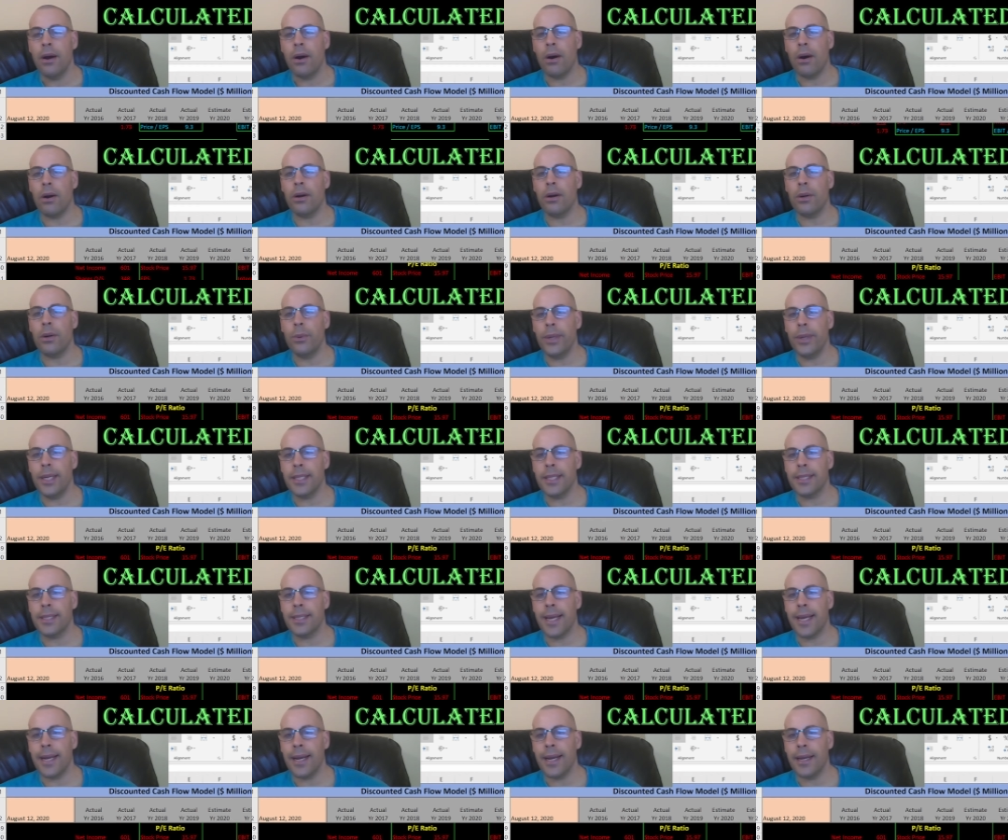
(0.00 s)
R O E
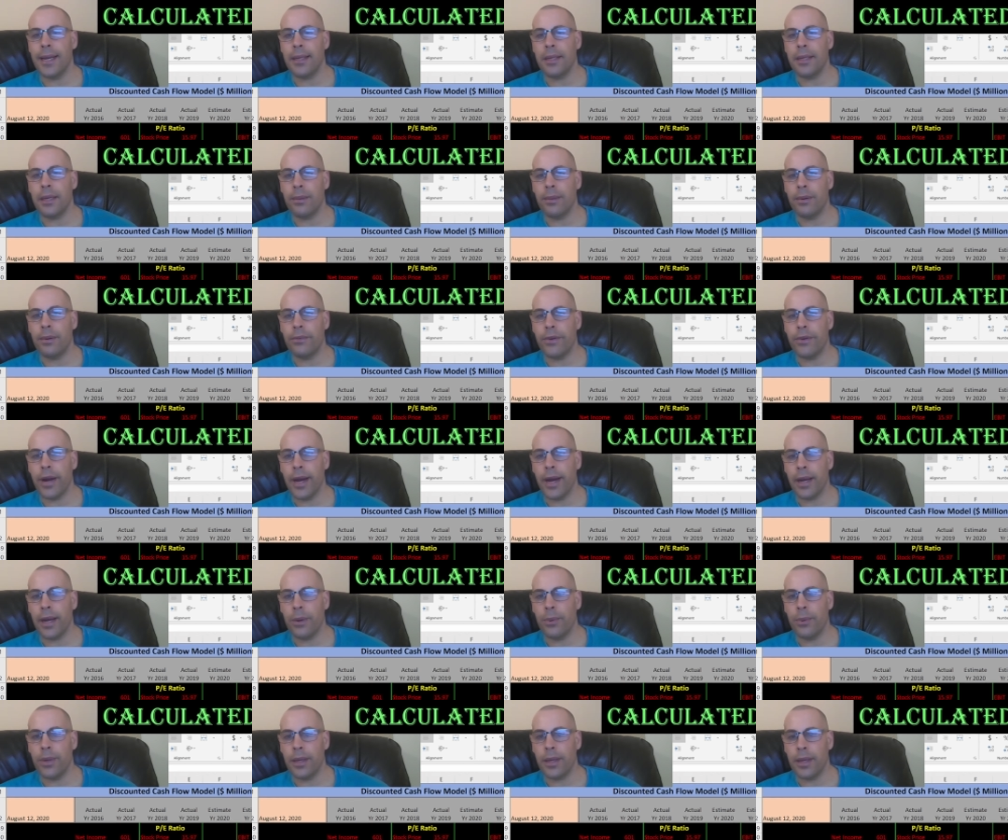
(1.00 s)
is net income over
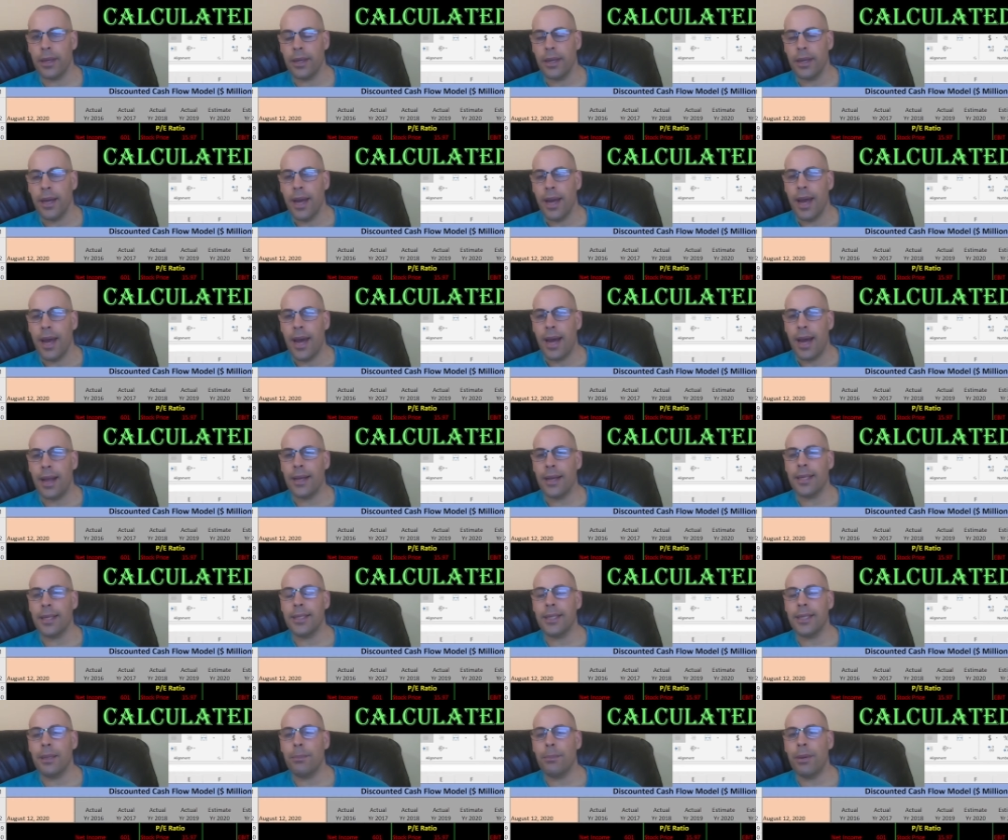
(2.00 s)
equity. I like
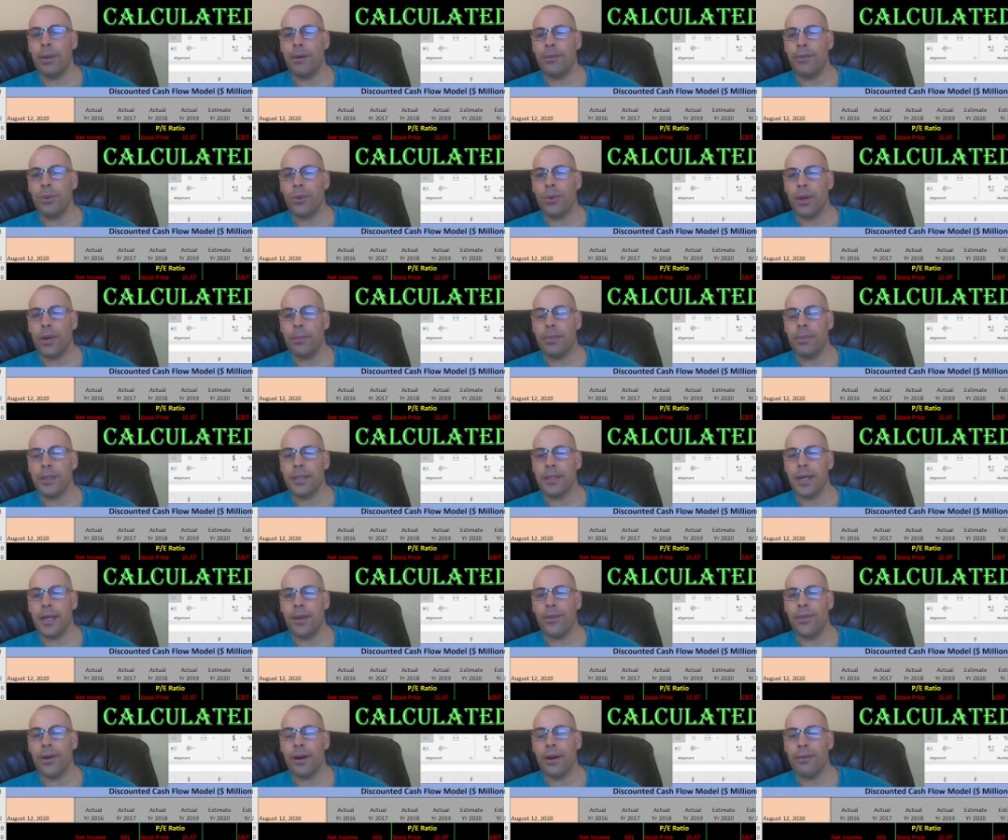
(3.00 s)
to see above twenty
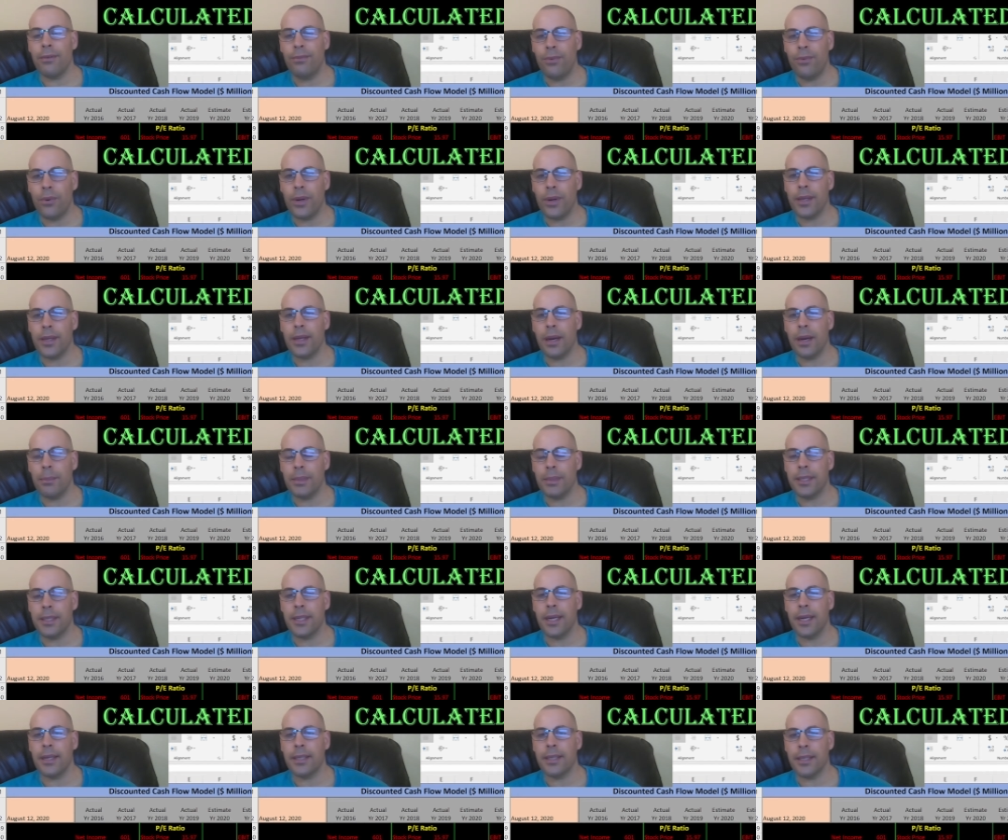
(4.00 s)
percent. They're at forty-nine
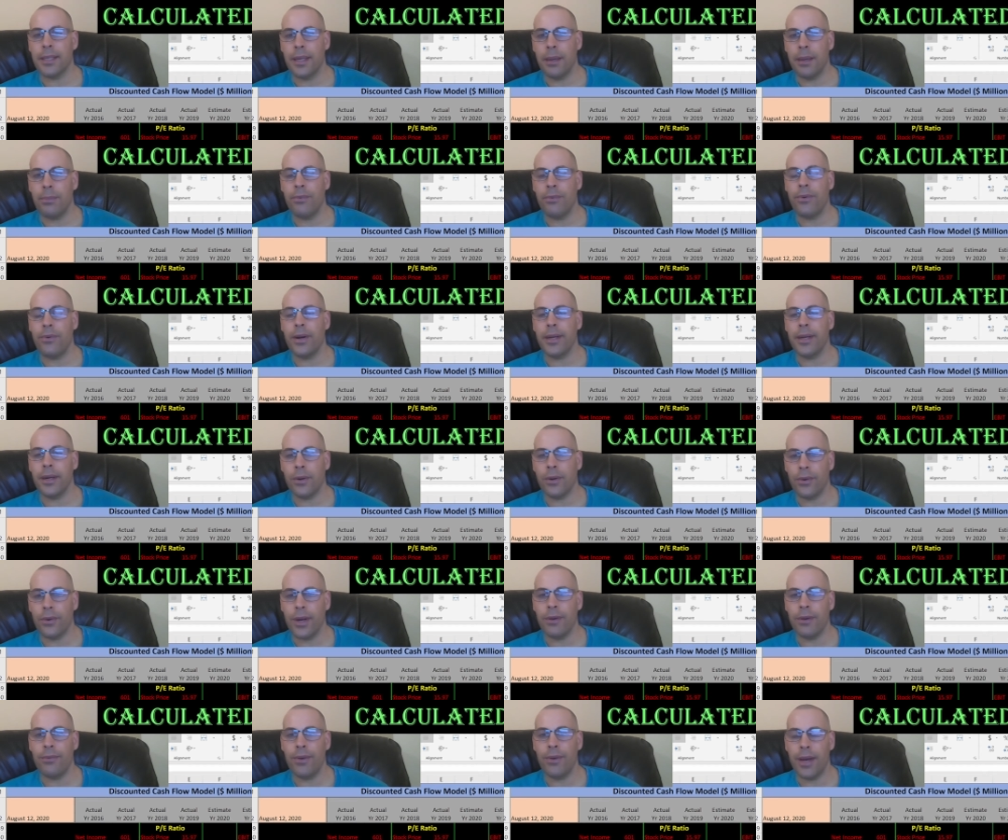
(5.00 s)
percent, so they're providing
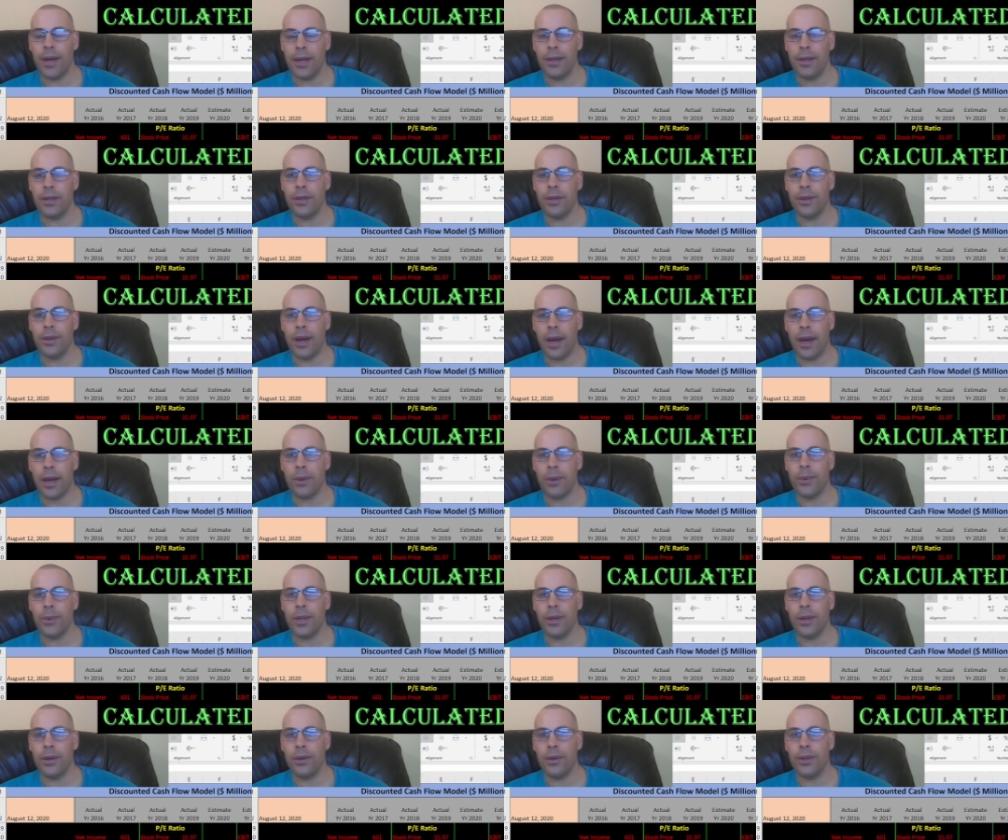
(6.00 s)
great value to their
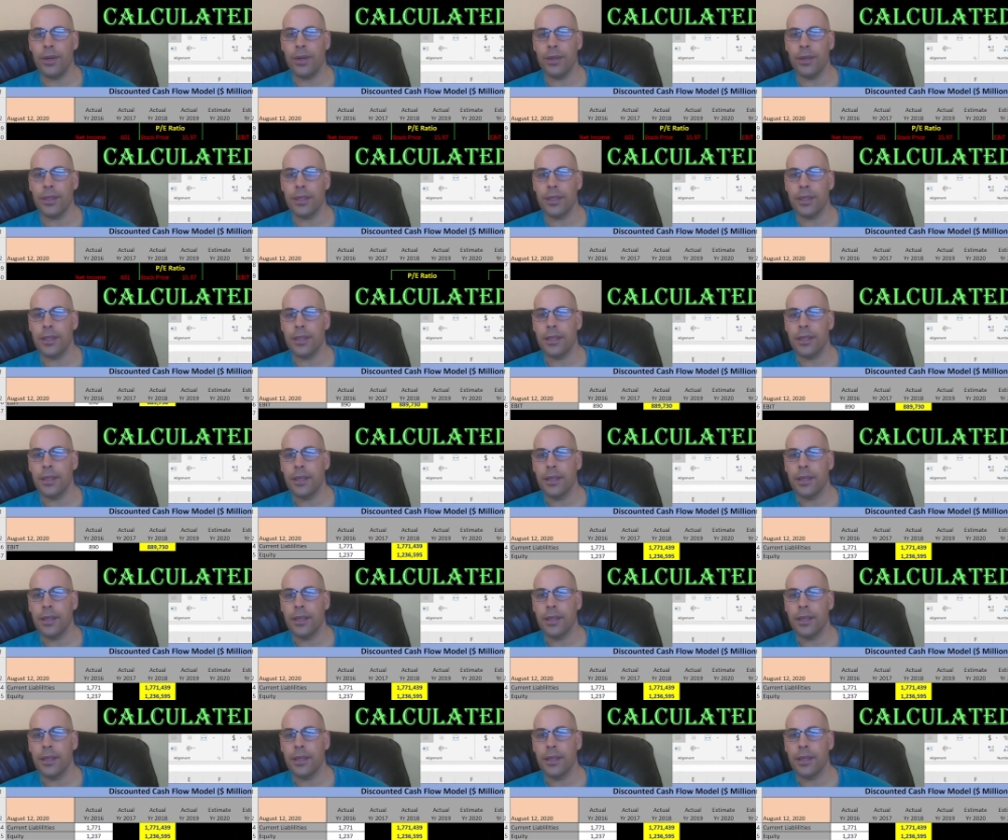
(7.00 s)
equity holders.